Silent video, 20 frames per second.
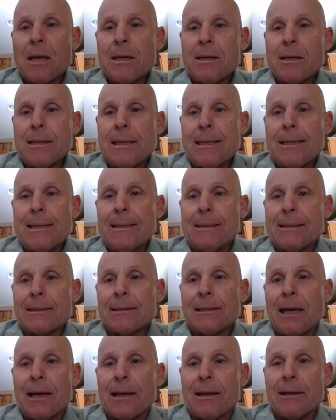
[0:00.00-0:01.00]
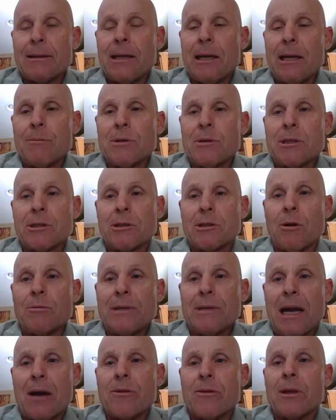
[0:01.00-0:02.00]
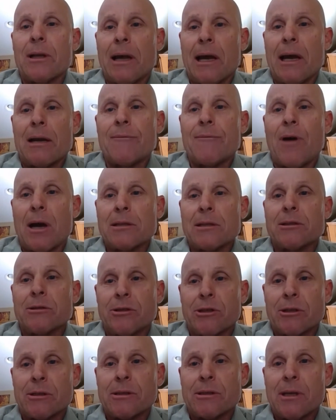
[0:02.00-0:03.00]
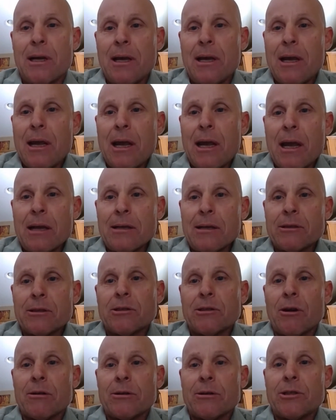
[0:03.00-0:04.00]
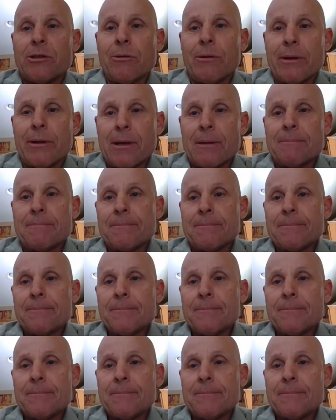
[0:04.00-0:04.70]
he decided he would just go down the line of hostages and just start shooting them.